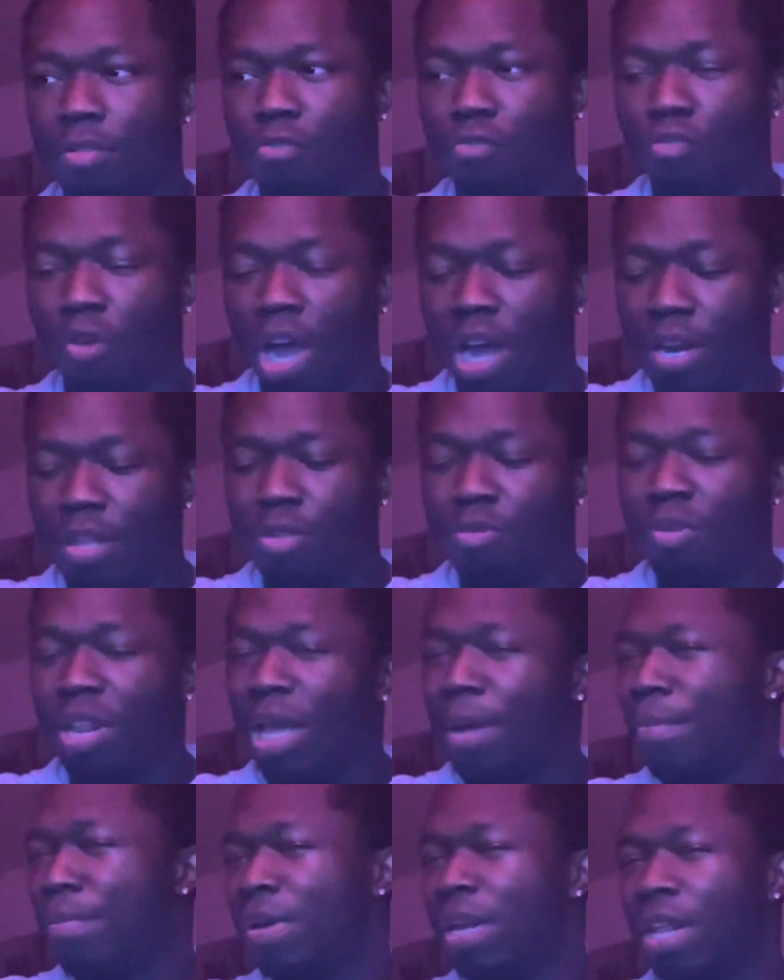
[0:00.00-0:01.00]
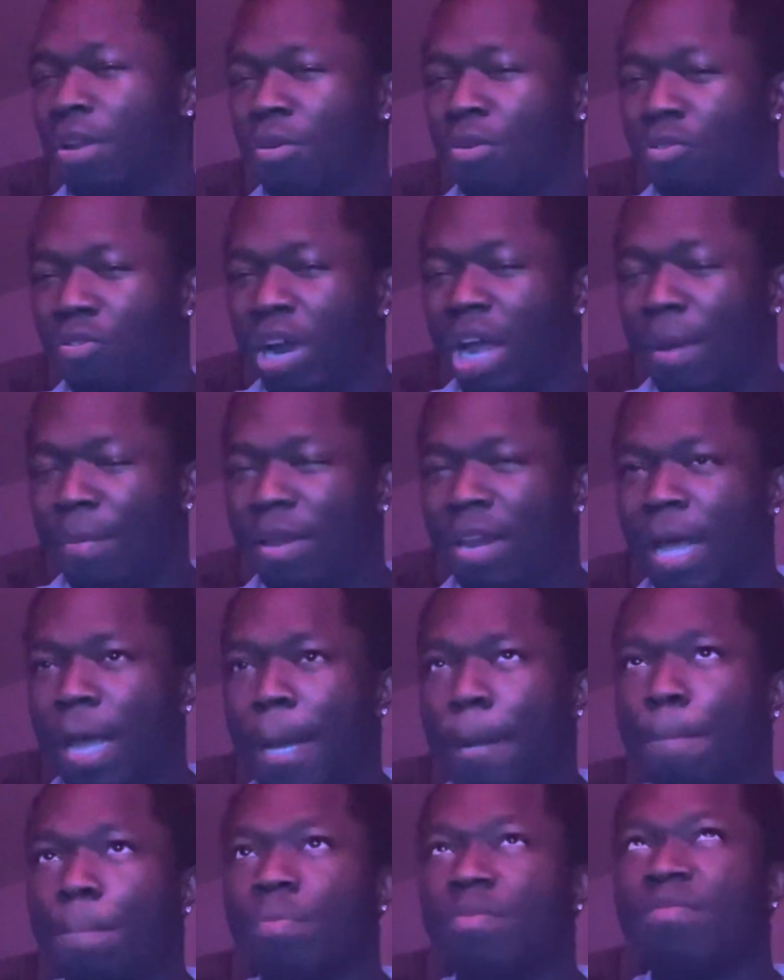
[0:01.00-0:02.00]
try to do that, but they don't grab it.
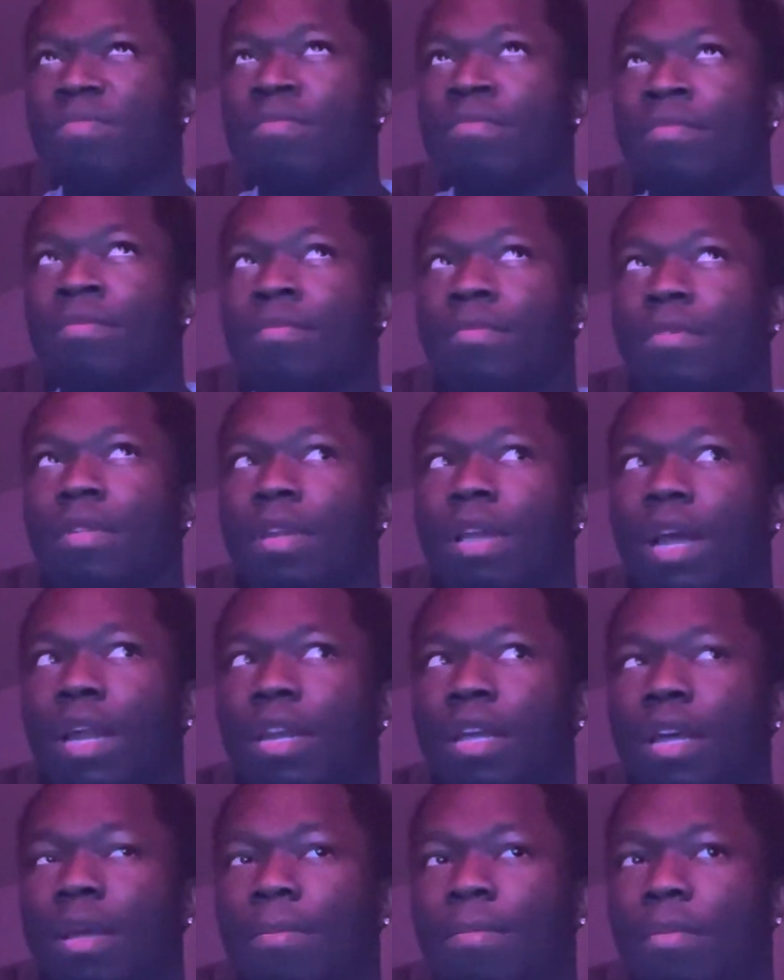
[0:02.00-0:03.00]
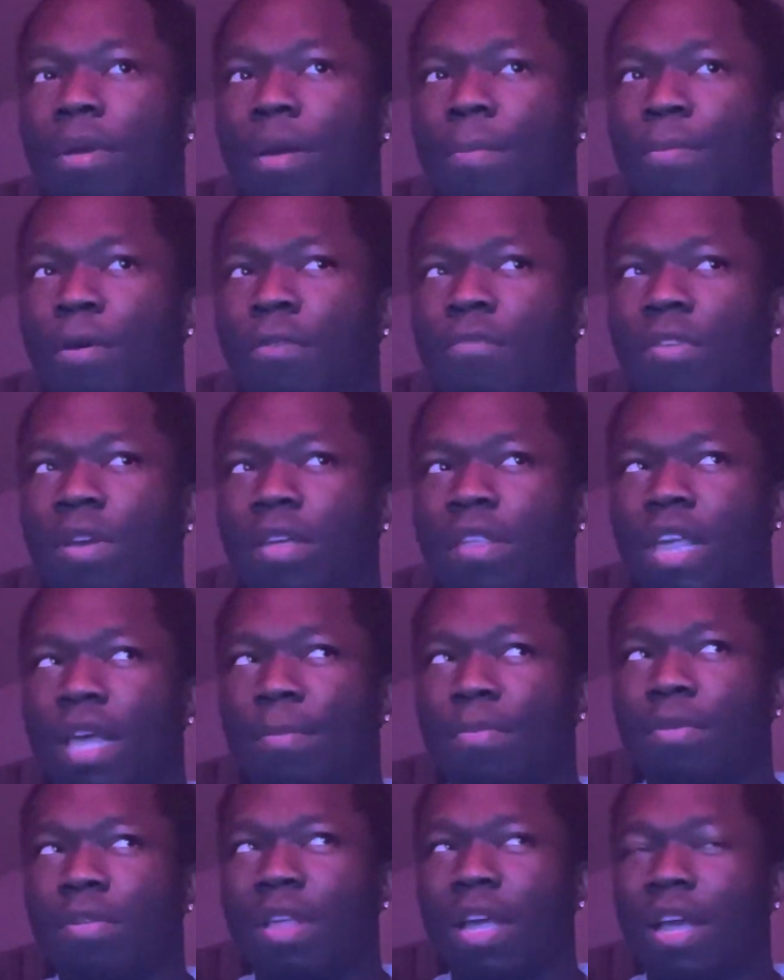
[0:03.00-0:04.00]
Like, I think a, a perfect
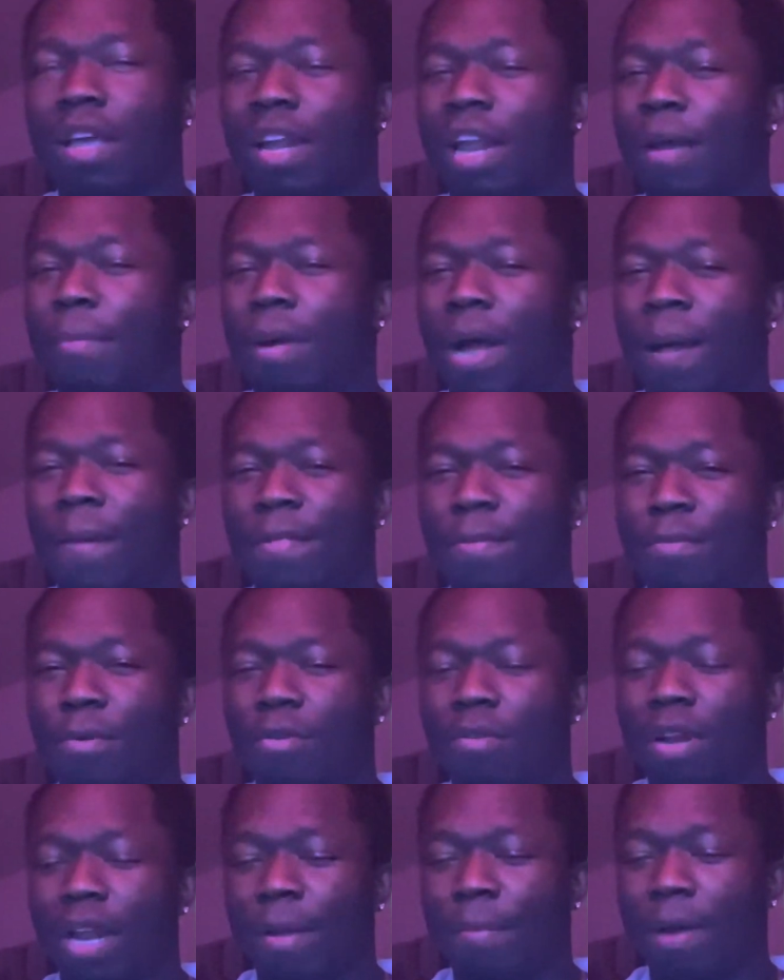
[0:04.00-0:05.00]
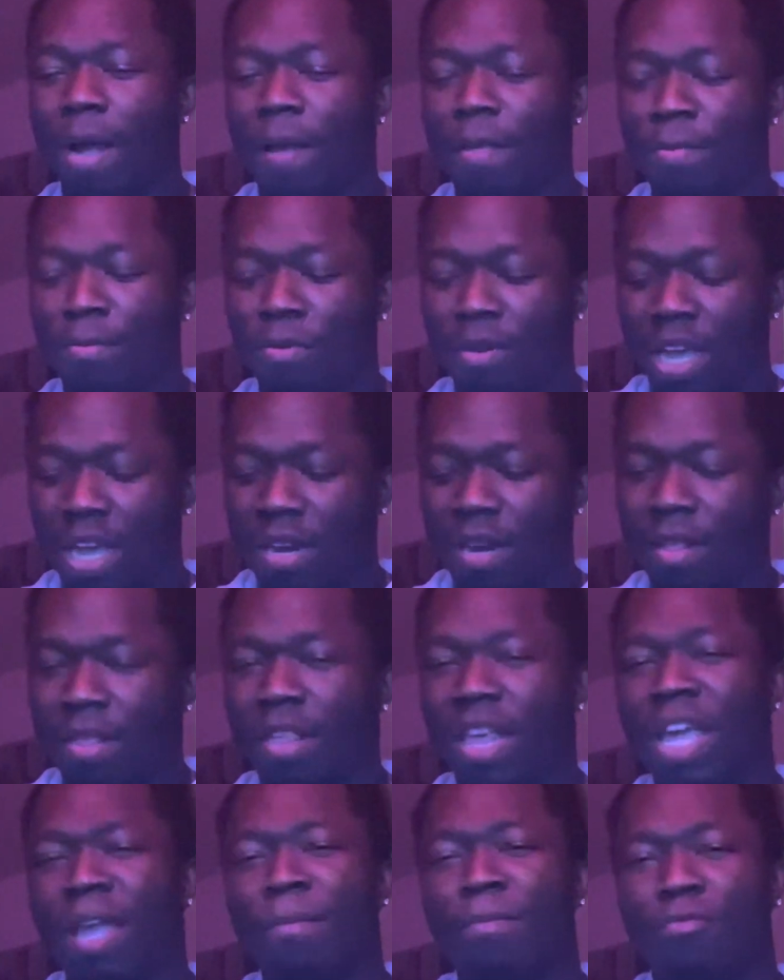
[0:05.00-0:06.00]
example is that, like Pop Smoke. Like, Pop Smoke had the
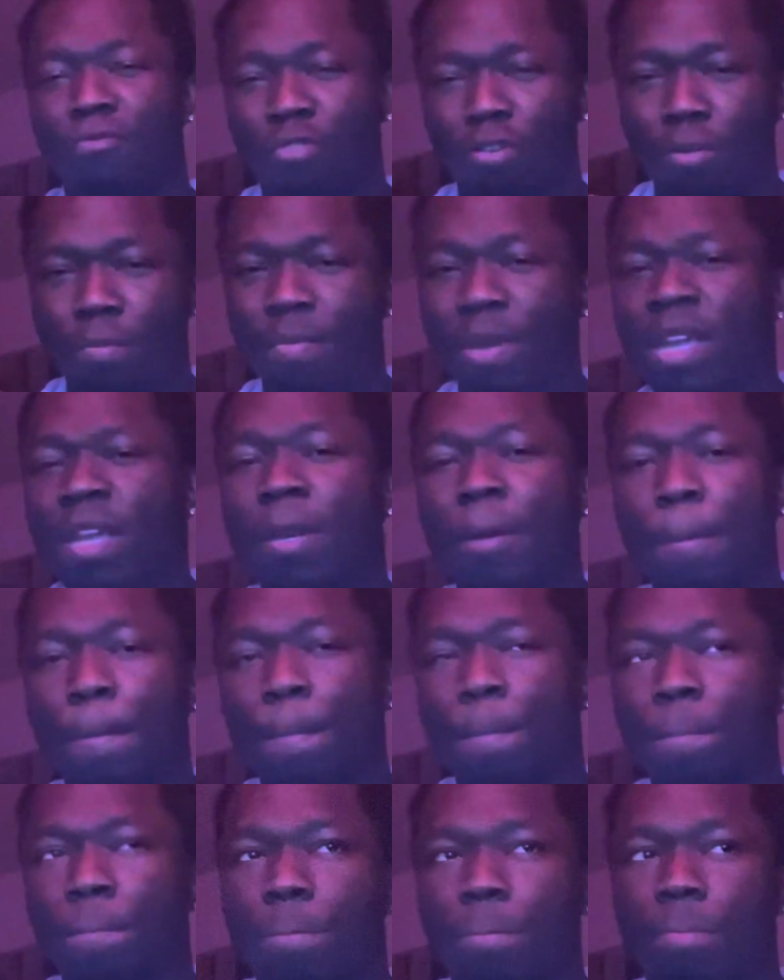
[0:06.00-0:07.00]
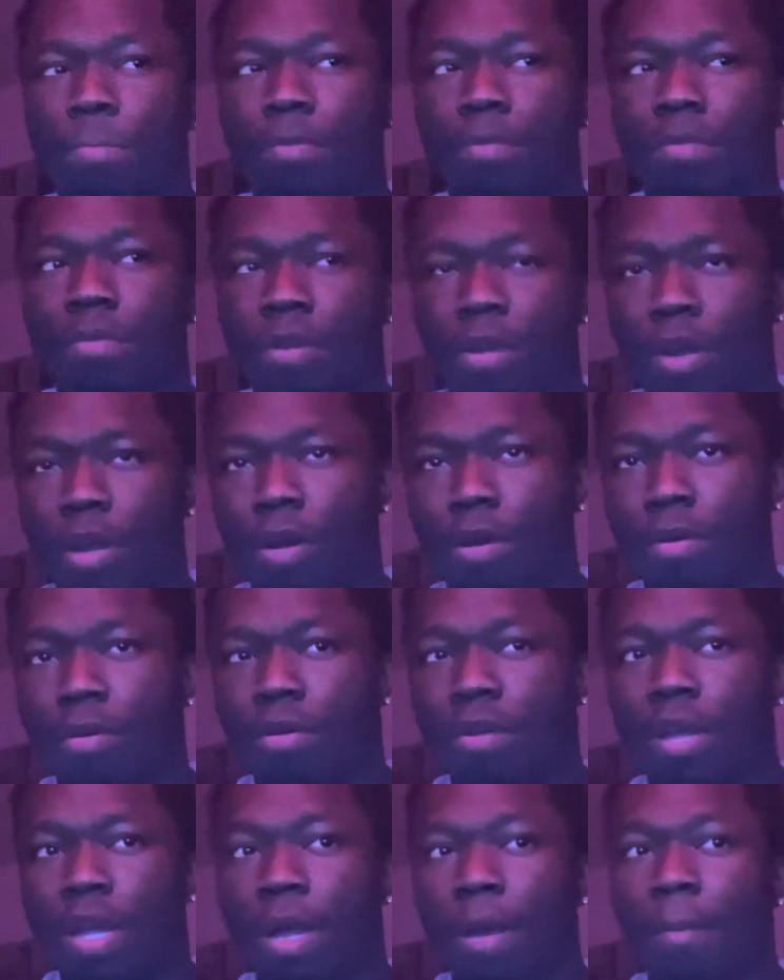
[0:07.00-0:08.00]
same drill beat, you know,
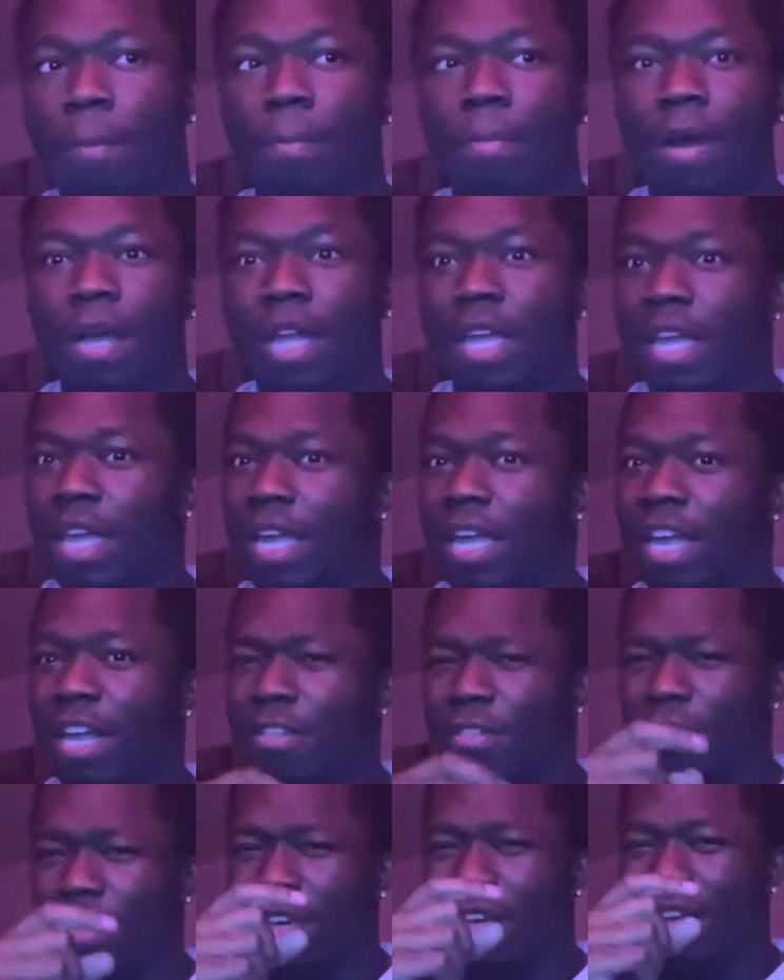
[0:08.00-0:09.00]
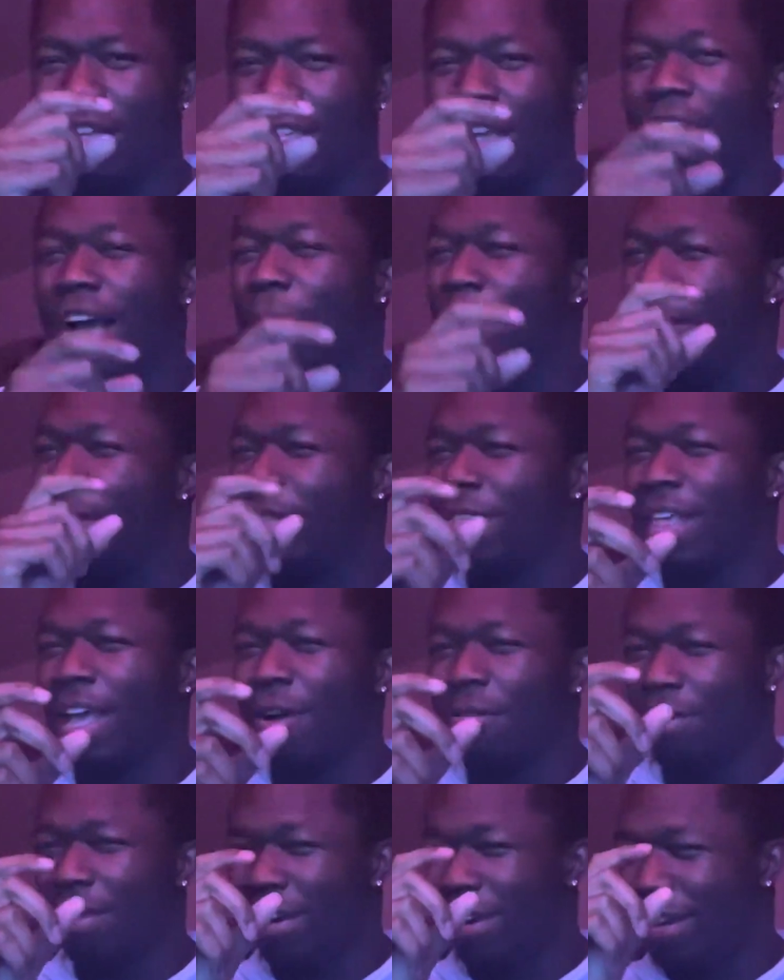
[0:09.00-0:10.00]
but each time it
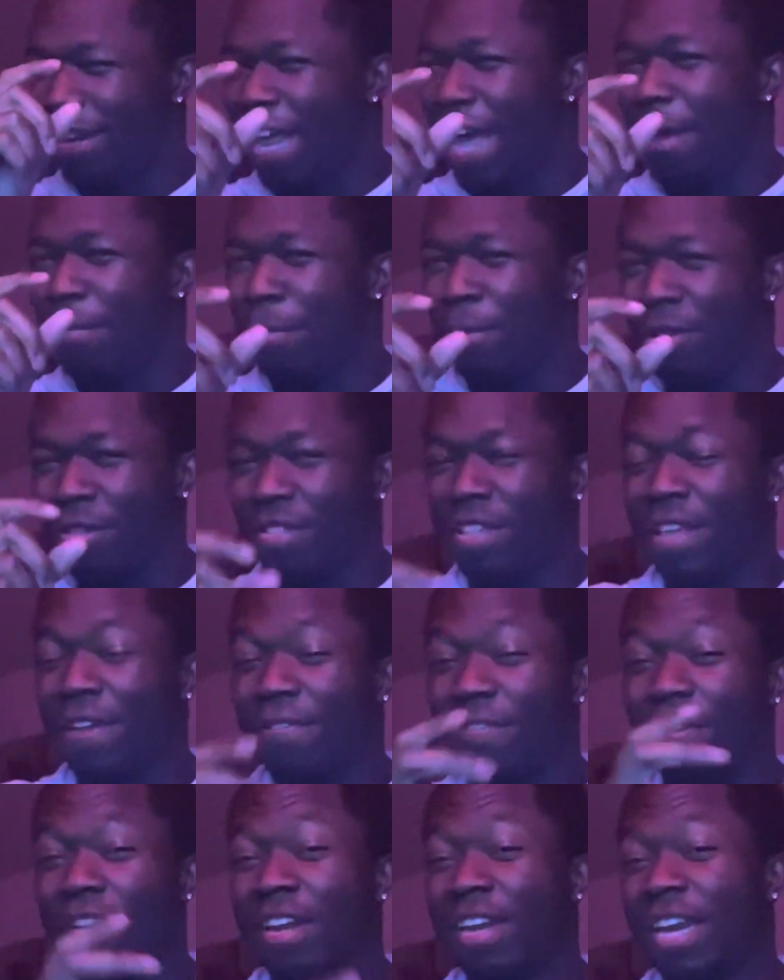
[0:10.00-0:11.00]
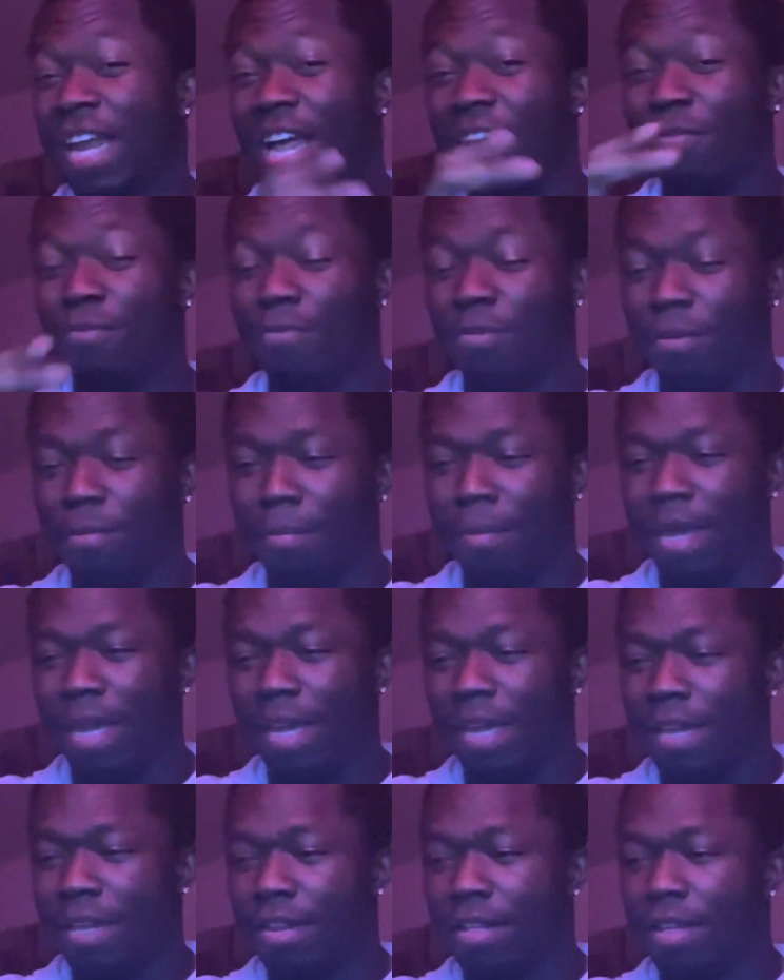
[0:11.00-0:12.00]
sounded that much different. And that's what
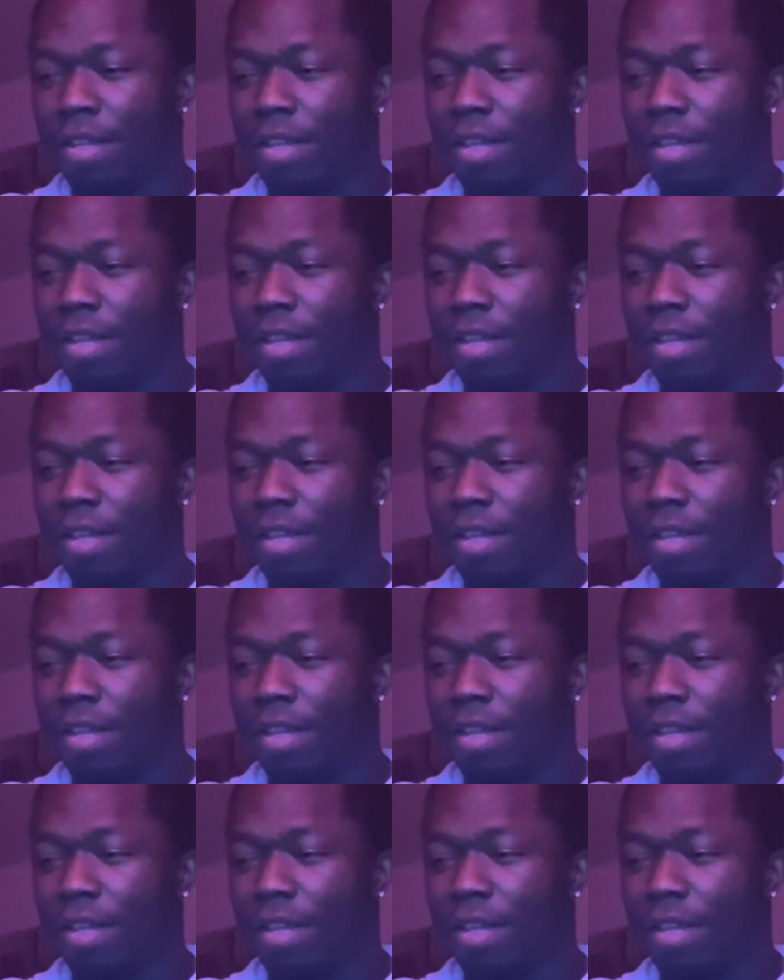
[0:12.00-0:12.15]
made